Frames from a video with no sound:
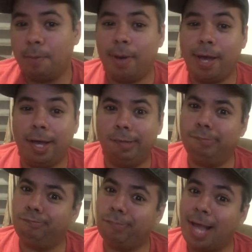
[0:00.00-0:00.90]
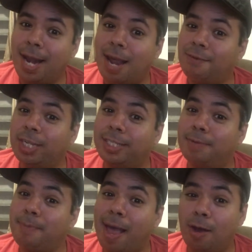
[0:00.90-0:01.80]
but I never
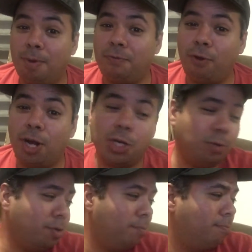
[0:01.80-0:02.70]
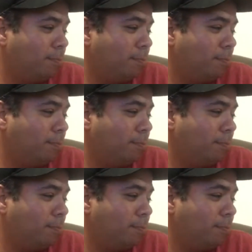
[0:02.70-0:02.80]
tasted mango before in a Coke.